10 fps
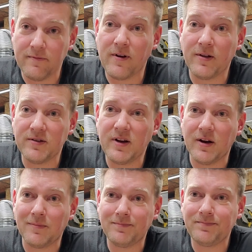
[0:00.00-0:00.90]

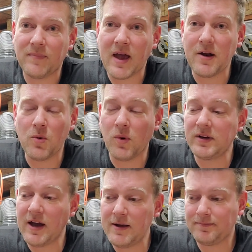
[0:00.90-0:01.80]
Volunteer. I know one
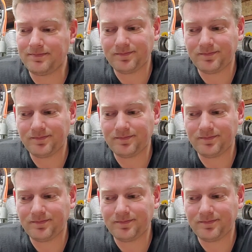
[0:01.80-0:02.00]
guy,